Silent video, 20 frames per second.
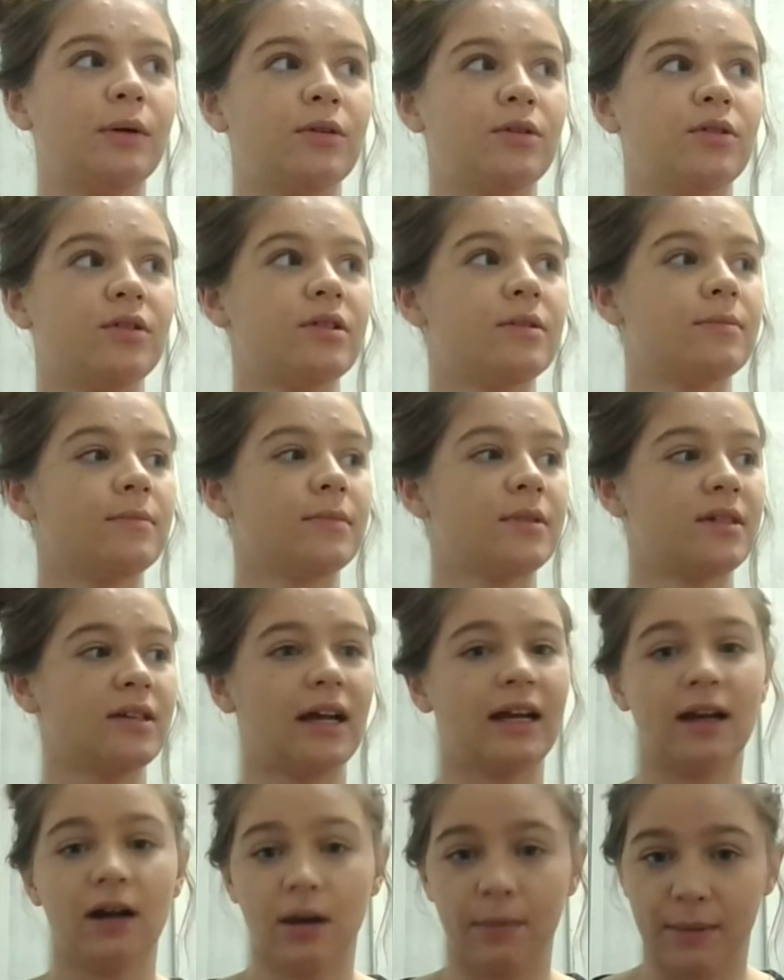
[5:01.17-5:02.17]
we'll do some
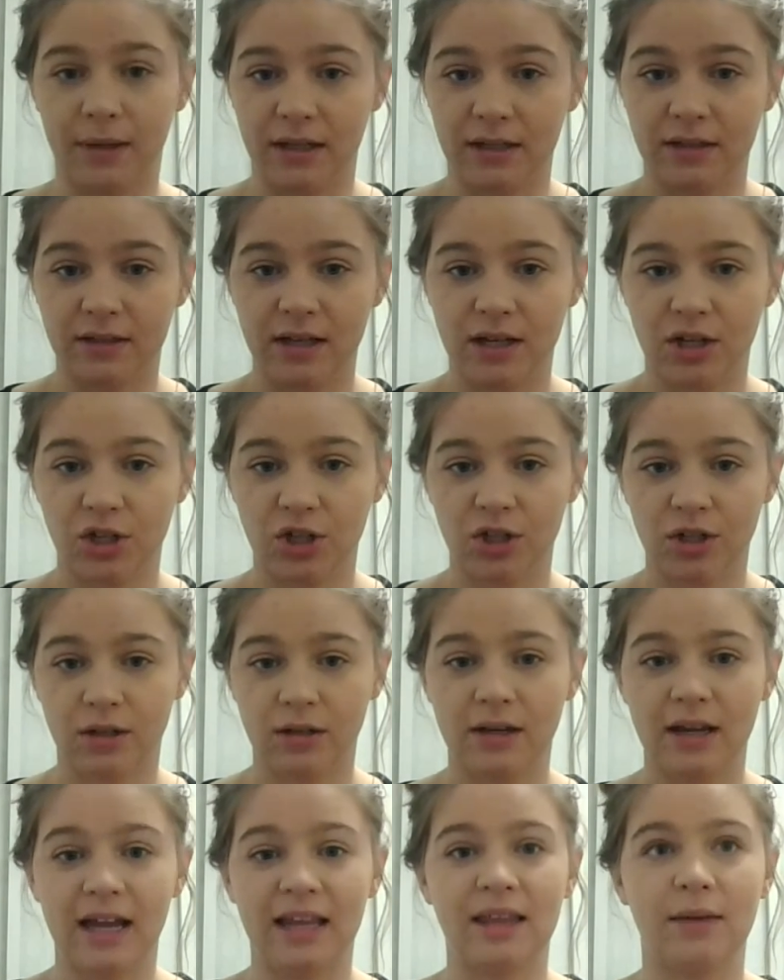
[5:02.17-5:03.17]
sight
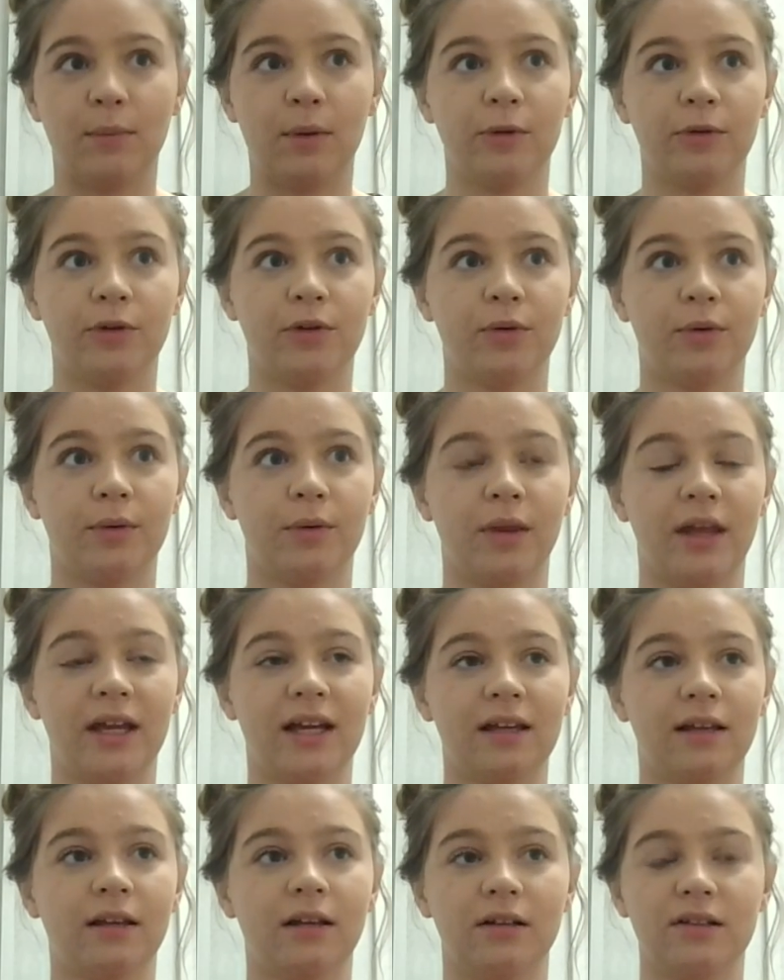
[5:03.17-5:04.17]
harmonization, and then we'll do
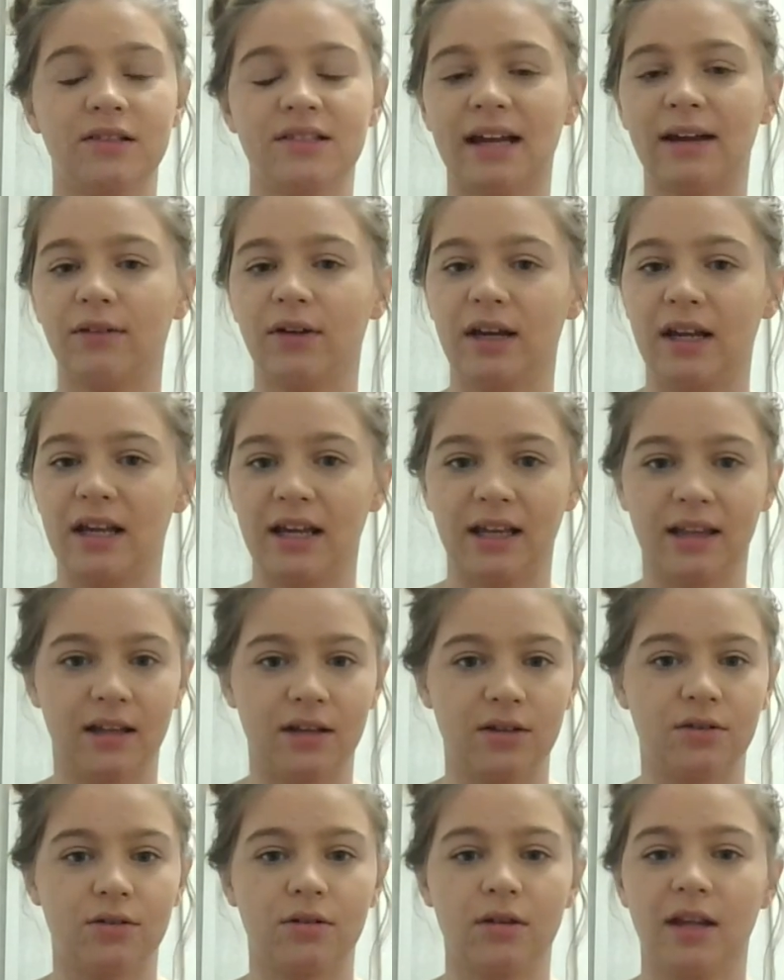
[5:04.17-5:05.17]
like a little sight reading and
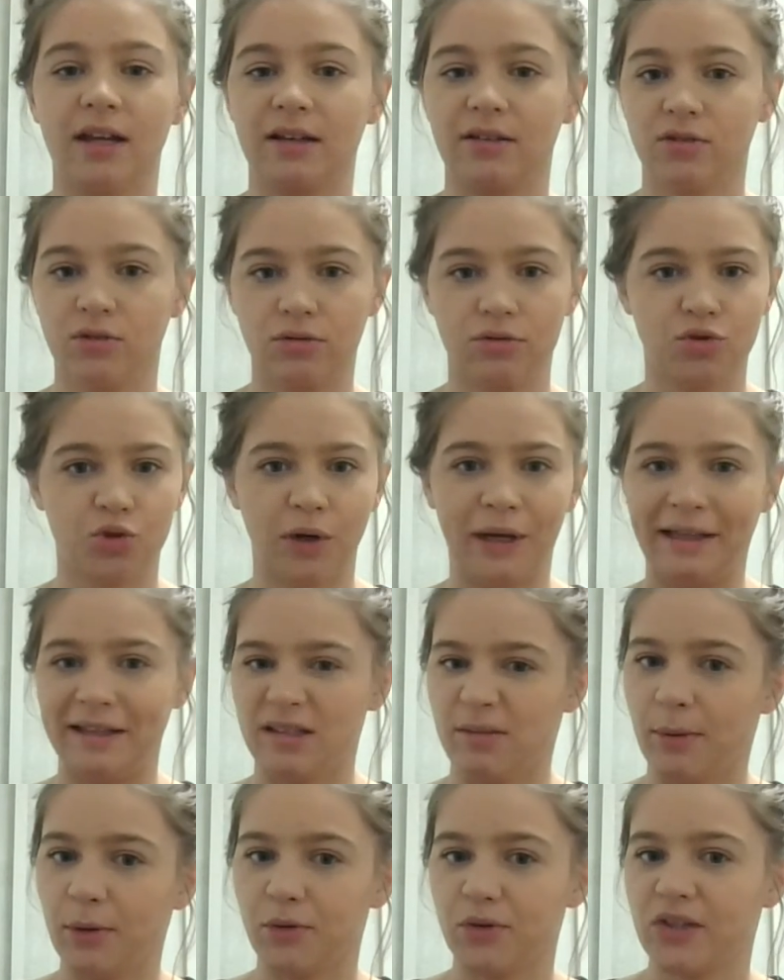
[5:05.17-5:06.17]
then like
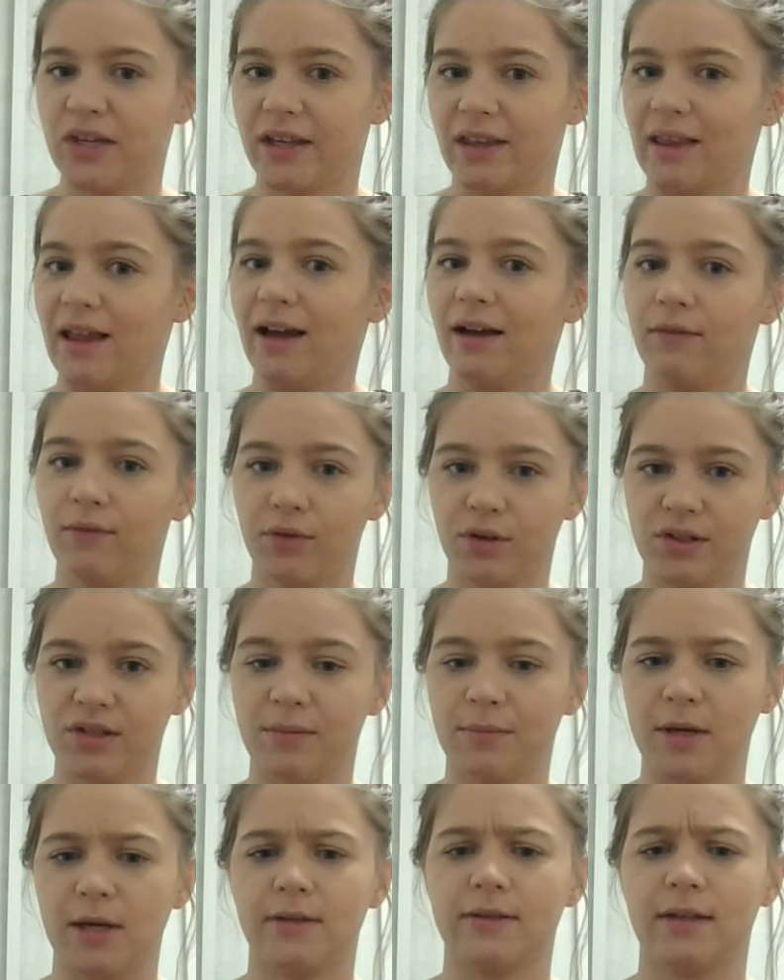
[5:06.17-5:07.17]
transposing that for
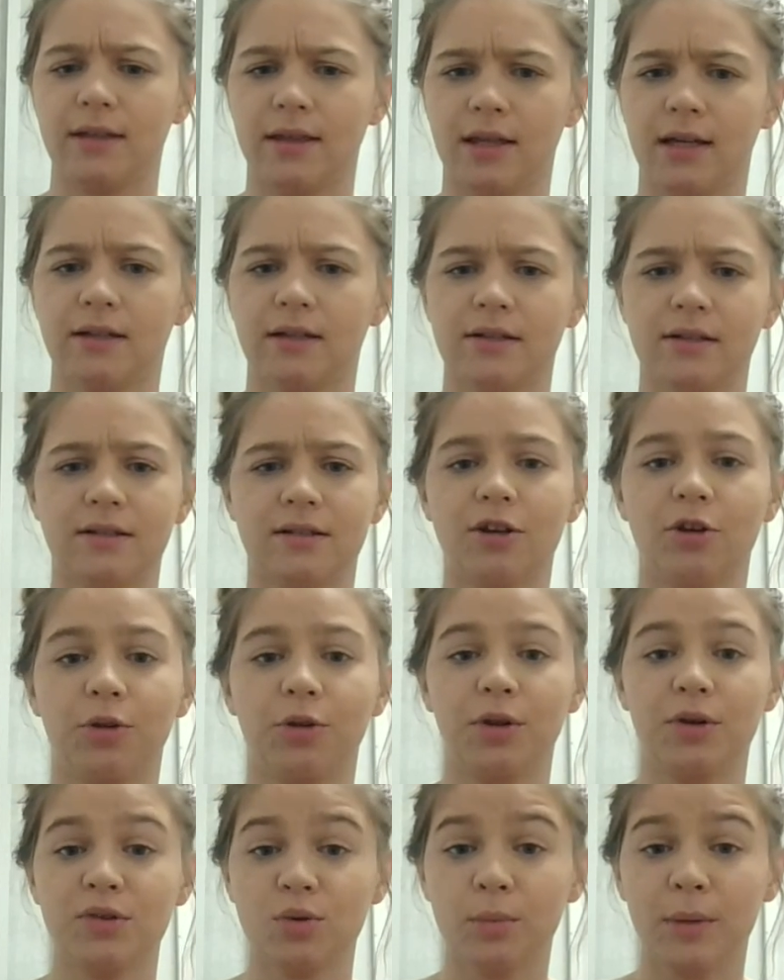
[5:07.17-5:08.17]
some easy things. So
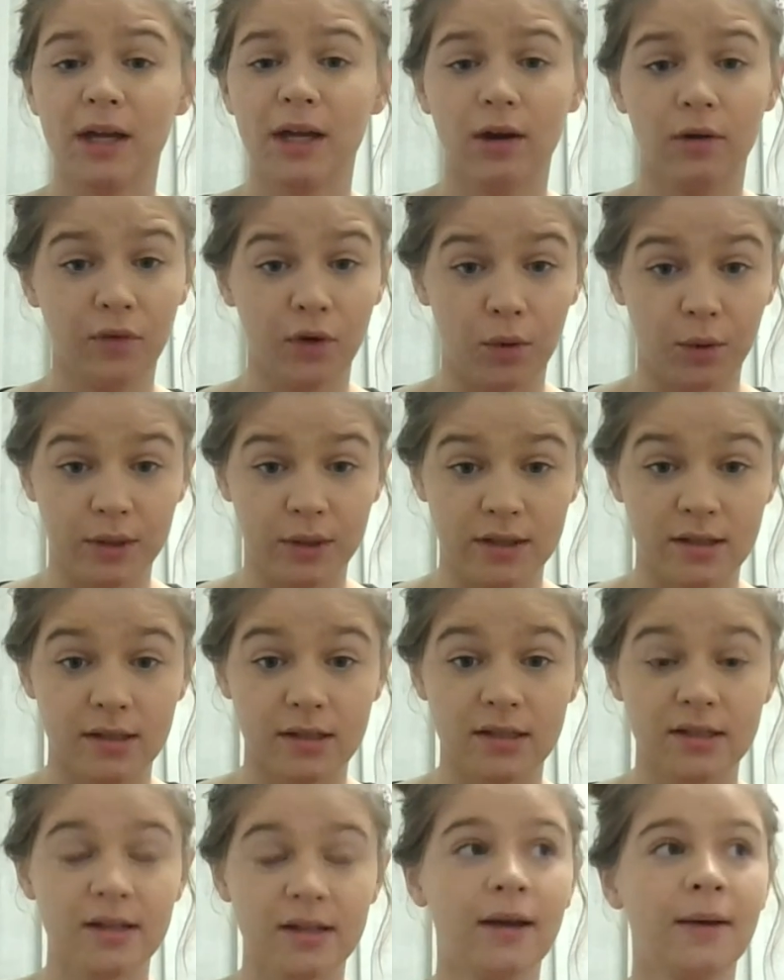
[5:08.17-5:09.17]
those will be our
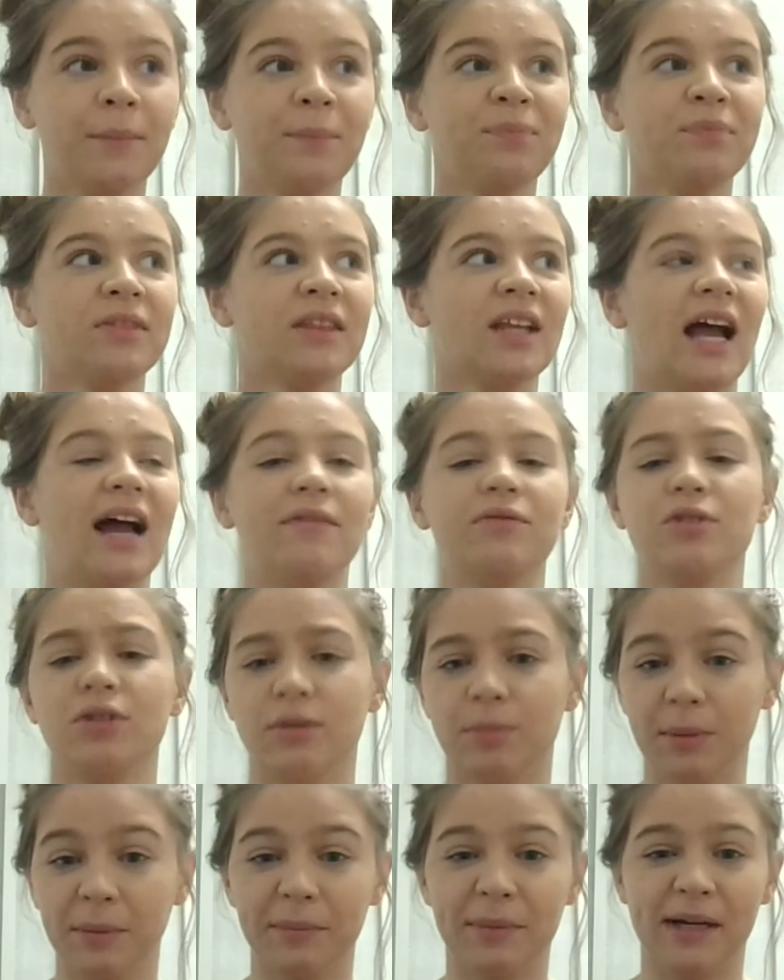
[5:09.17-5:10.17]
focuses. After
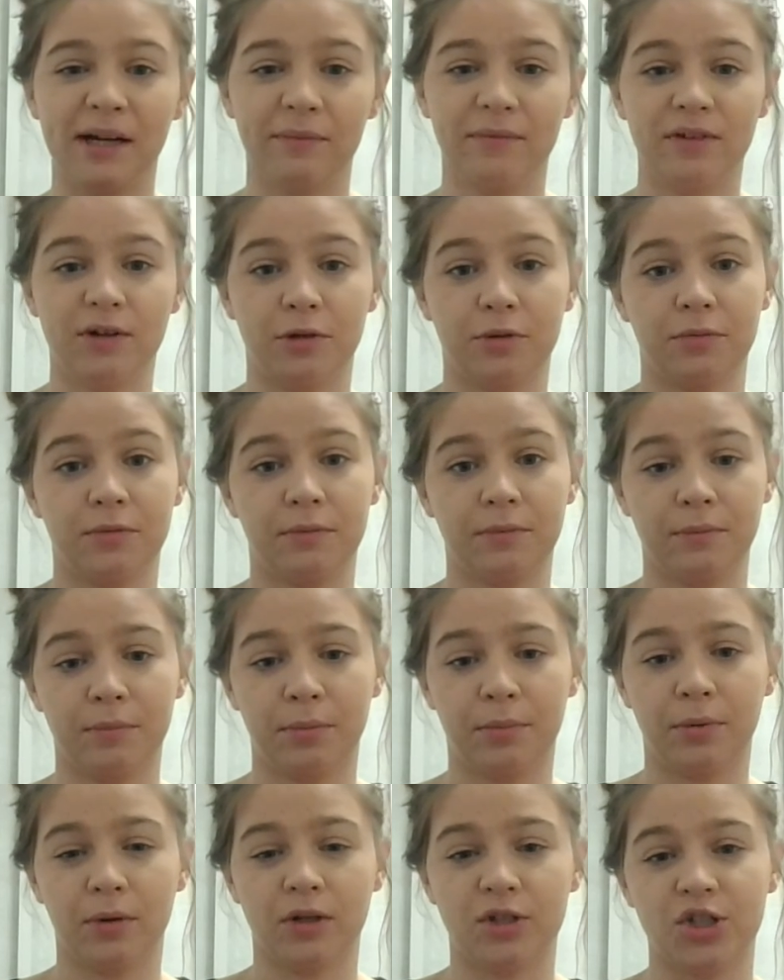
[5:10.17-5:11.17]
the prepare
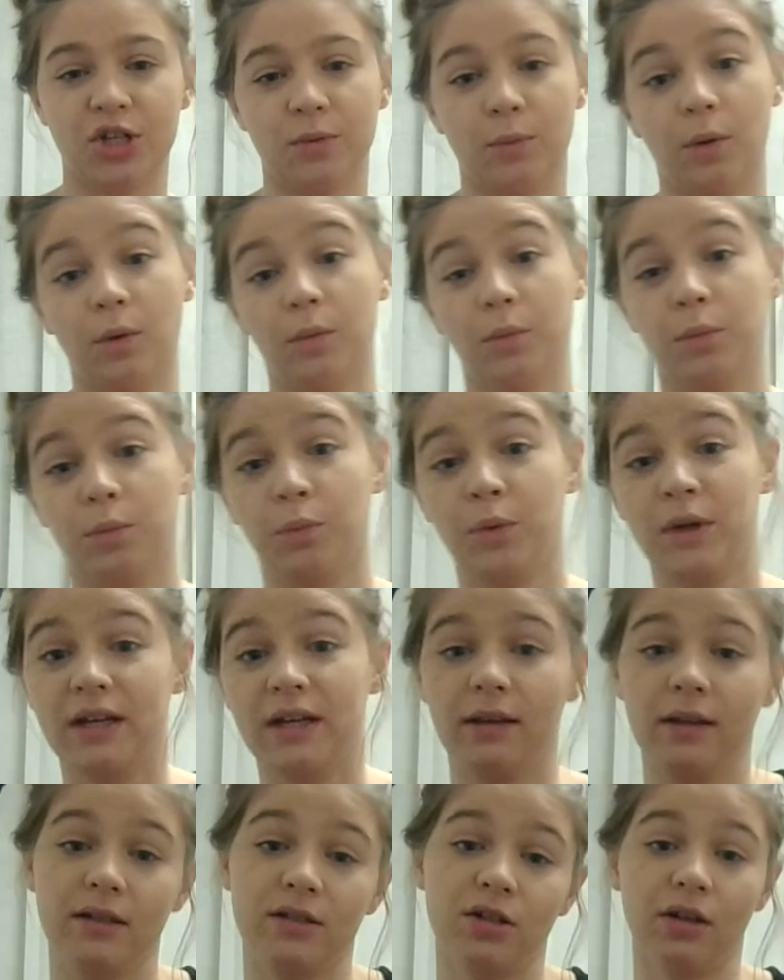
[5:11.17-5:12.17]
portion, we'll
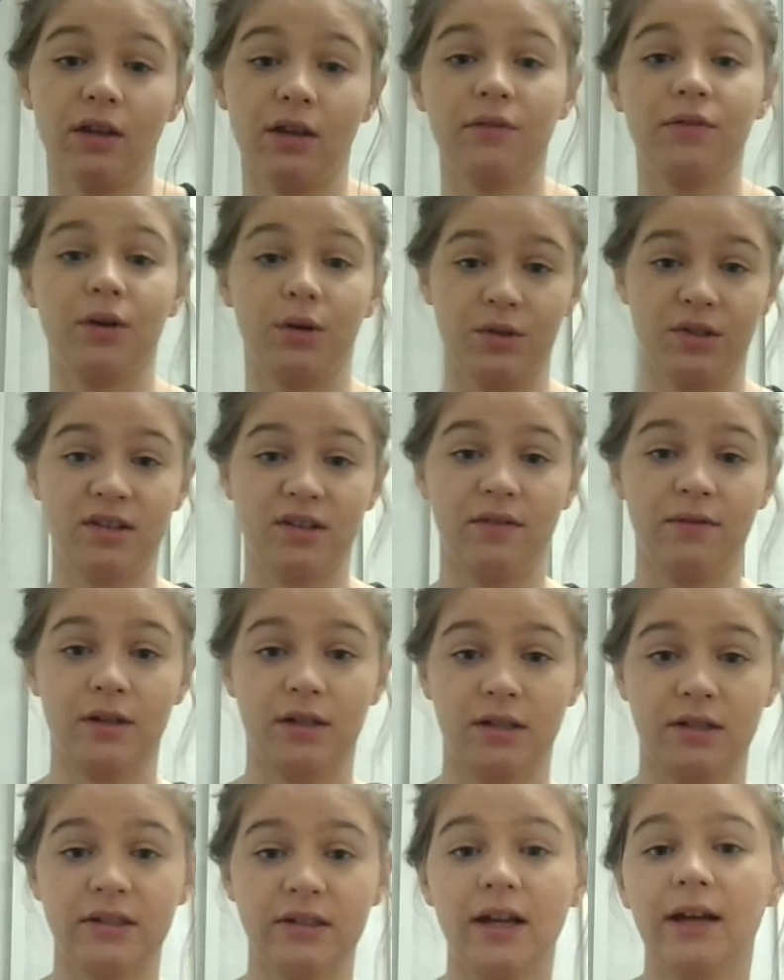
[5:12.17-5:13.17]
really turn the focus over
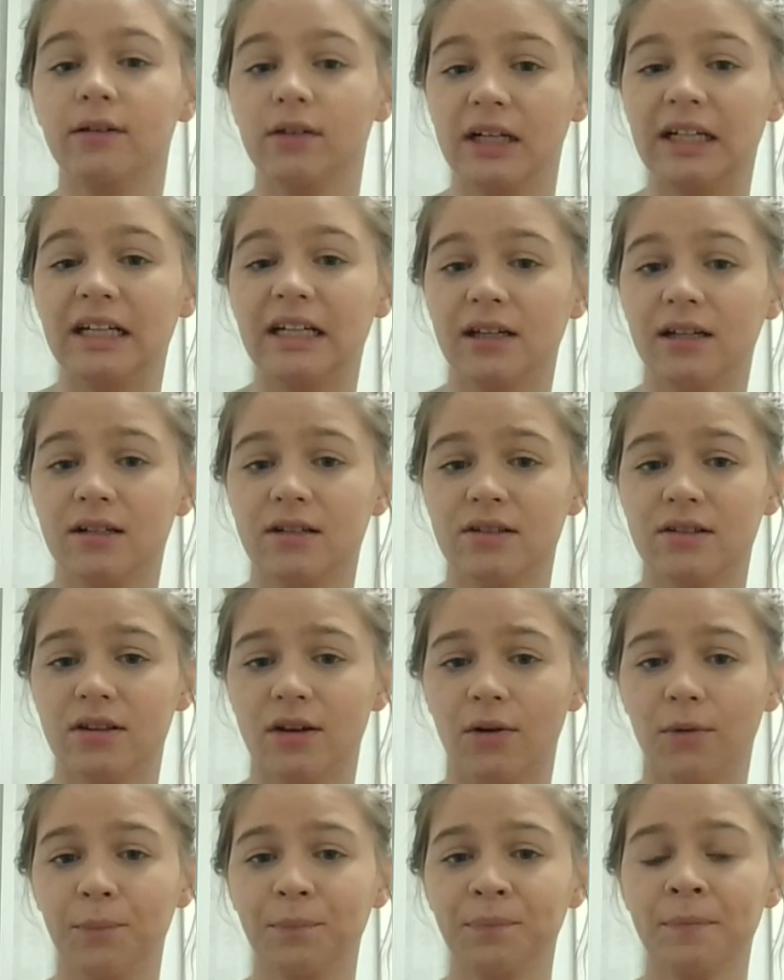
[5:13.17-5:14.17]
to sight reading.
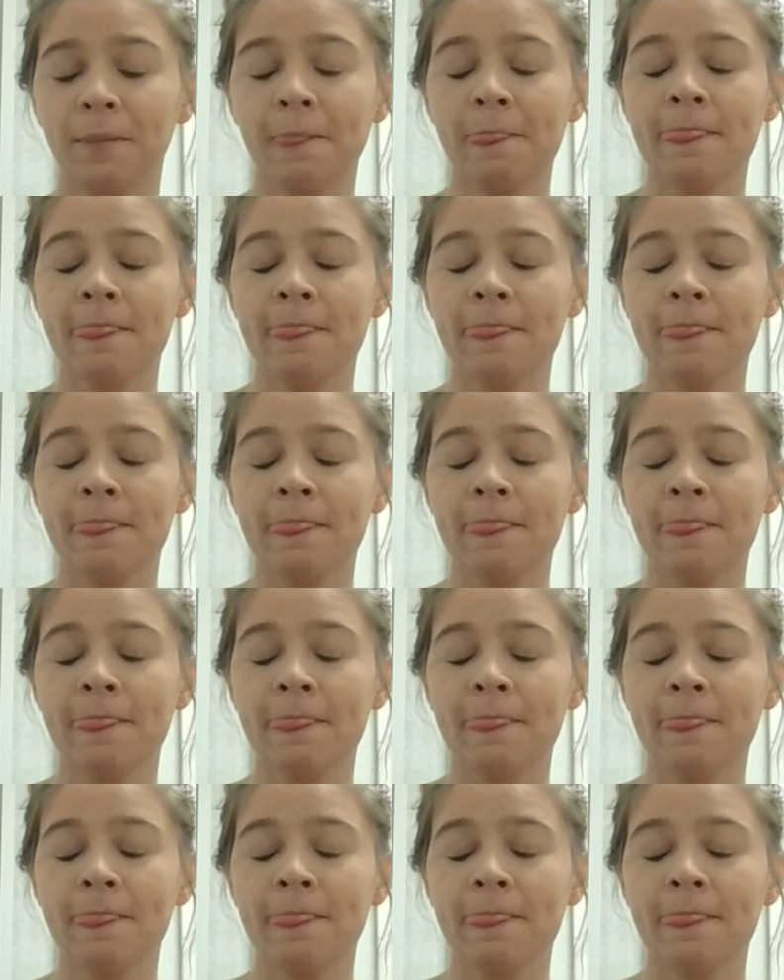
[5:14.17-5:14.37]
So